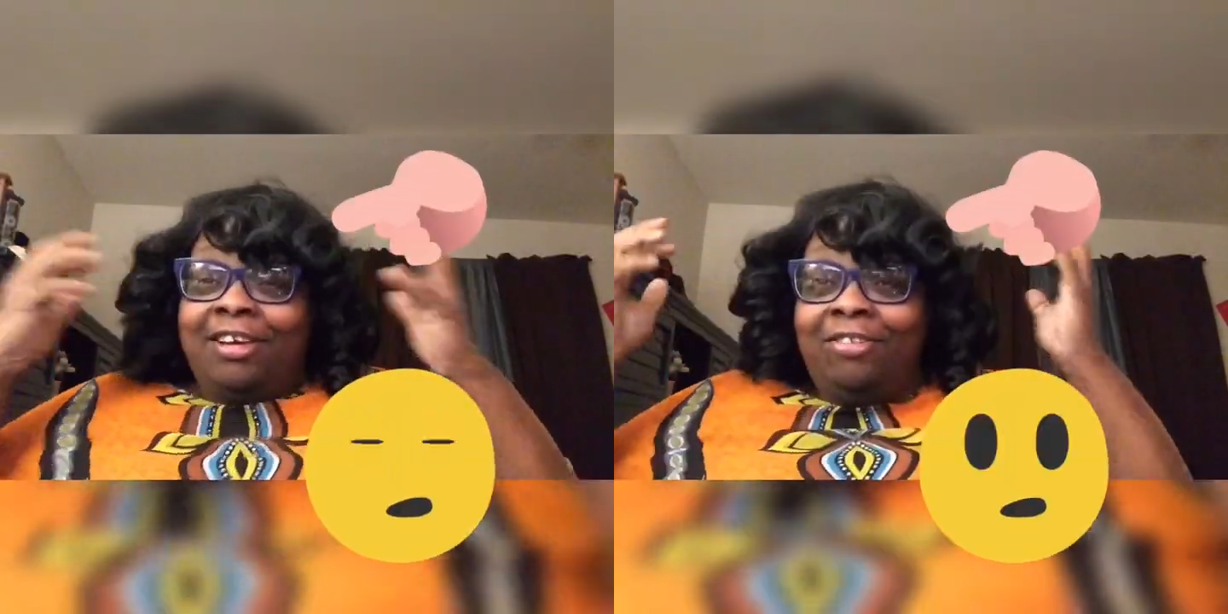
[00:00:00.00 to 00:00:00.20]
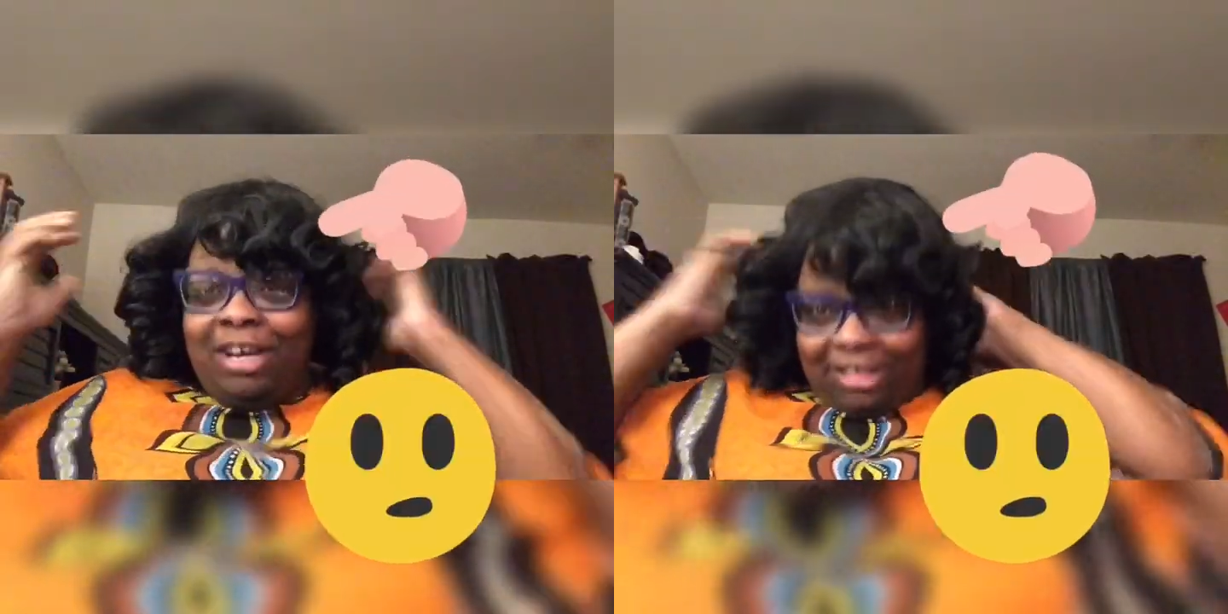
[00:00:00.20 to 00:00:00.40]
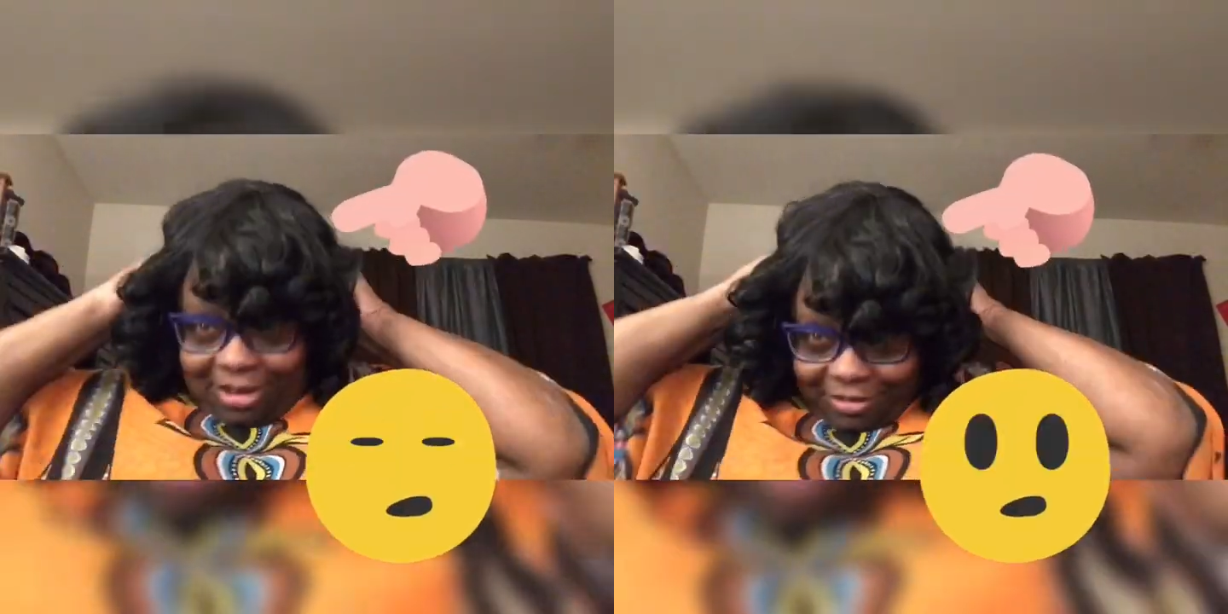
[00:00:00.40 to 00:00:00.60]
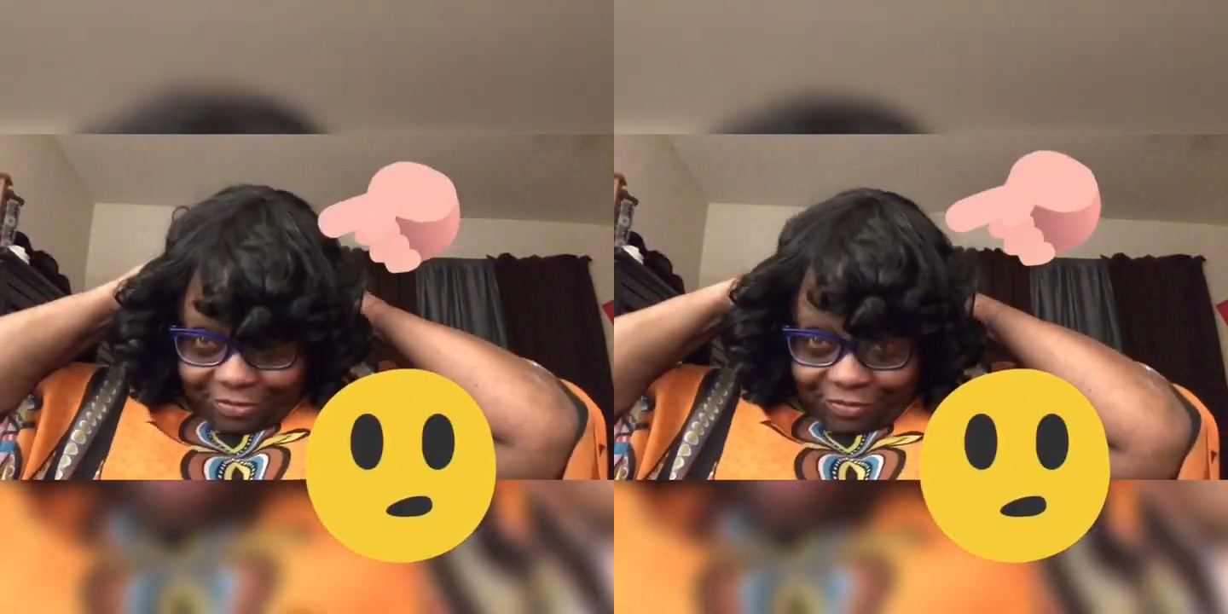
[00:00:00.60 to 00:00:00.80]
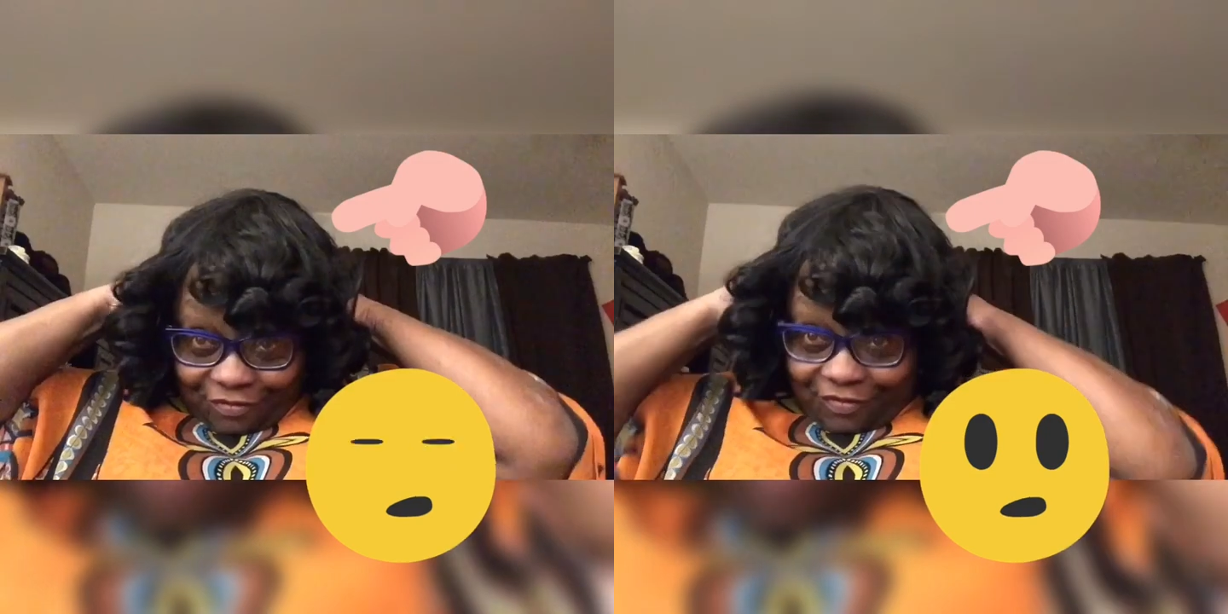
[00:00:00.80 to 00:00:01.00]
What the
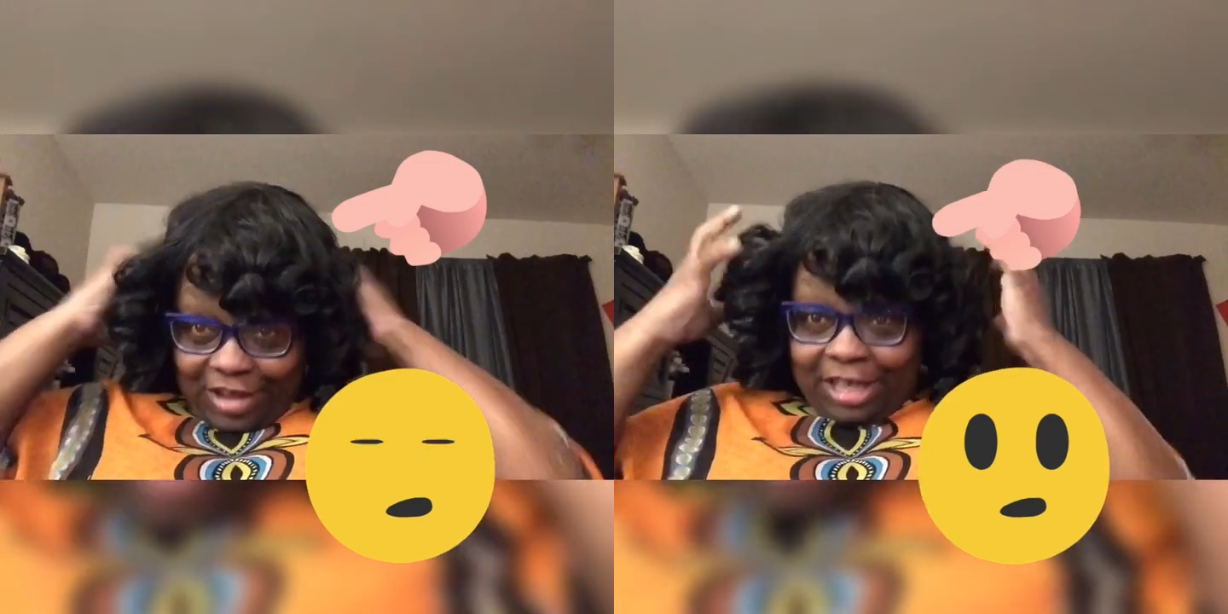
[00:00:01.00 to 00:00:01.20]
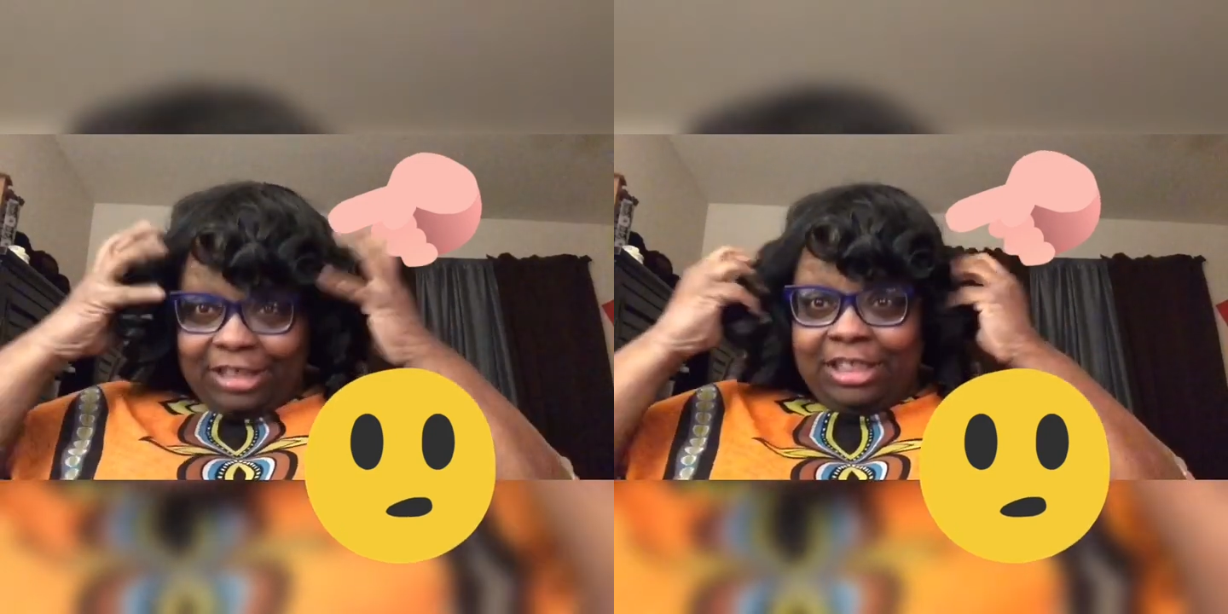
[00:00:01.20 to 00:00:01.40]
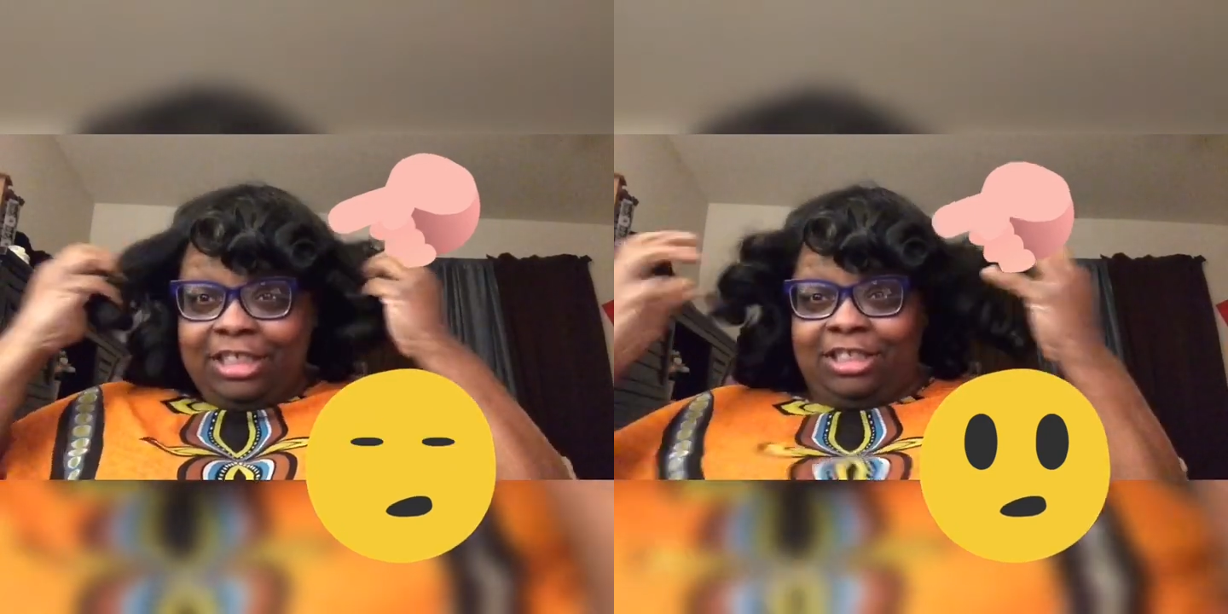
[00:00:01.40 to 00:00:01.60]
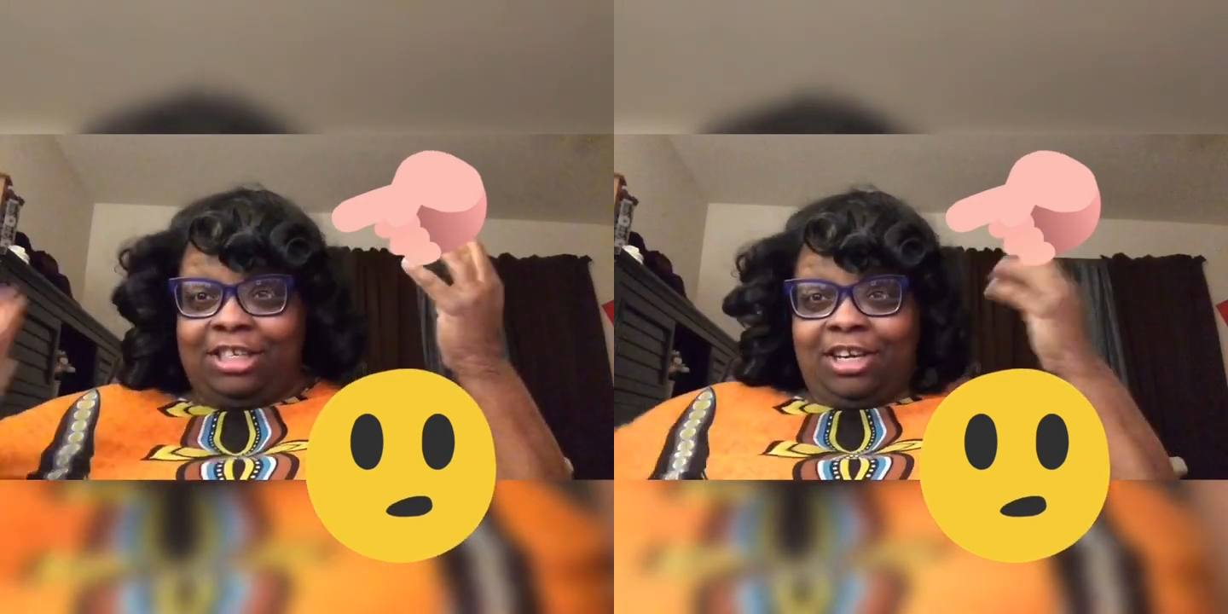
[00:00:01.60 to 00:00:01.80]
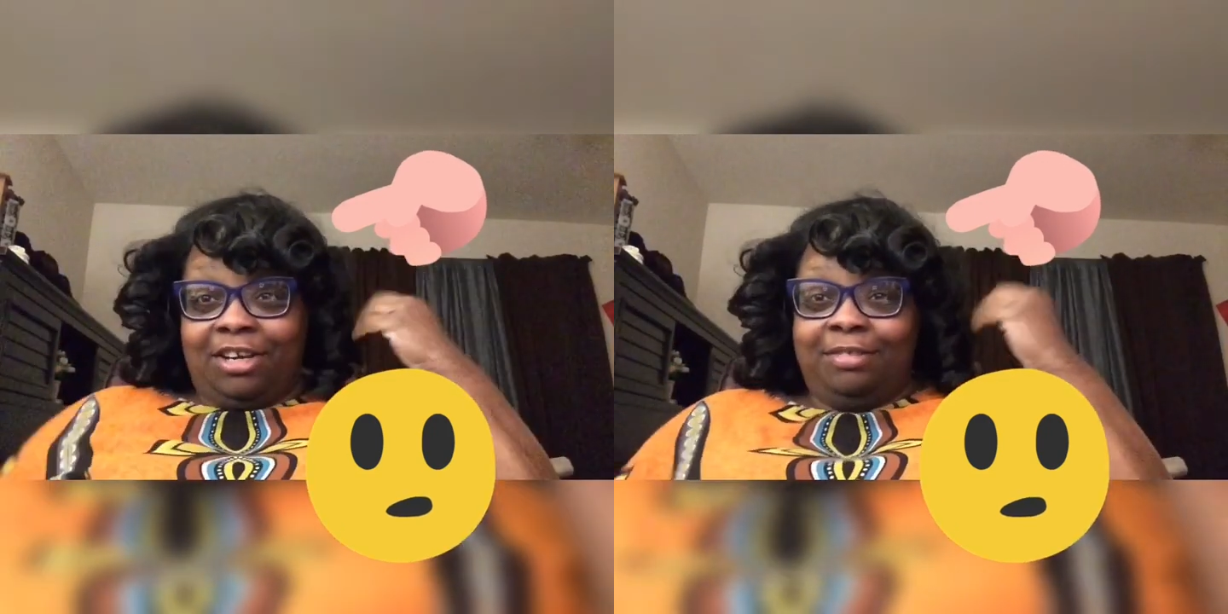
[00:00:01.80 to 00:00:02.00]
fuck is this
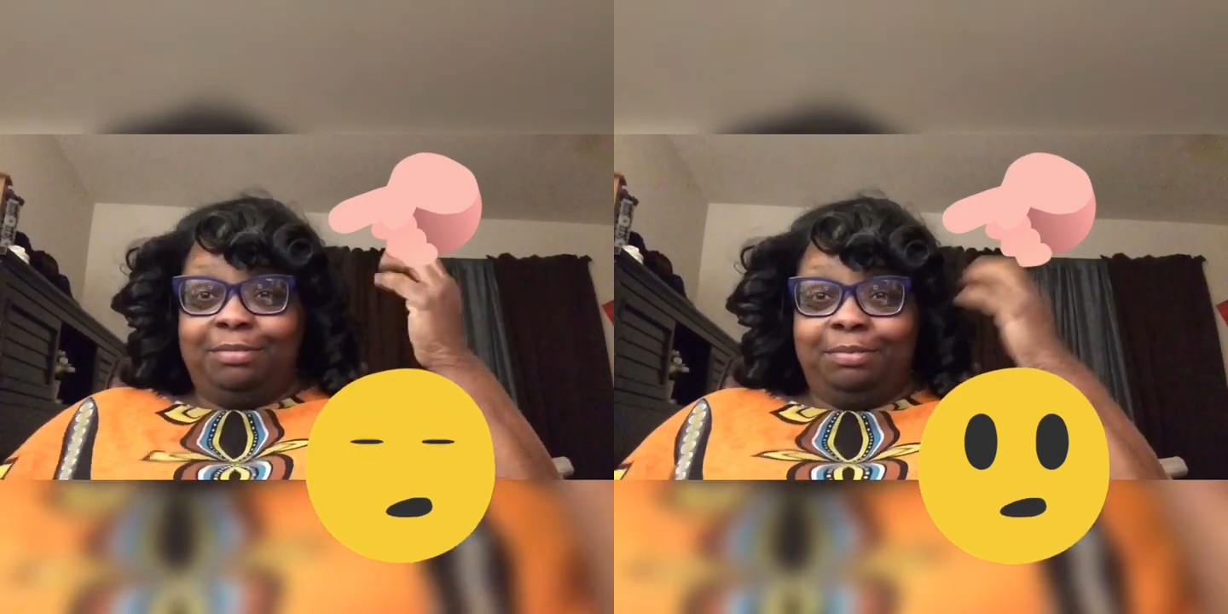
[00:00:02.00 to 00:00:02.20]
shit?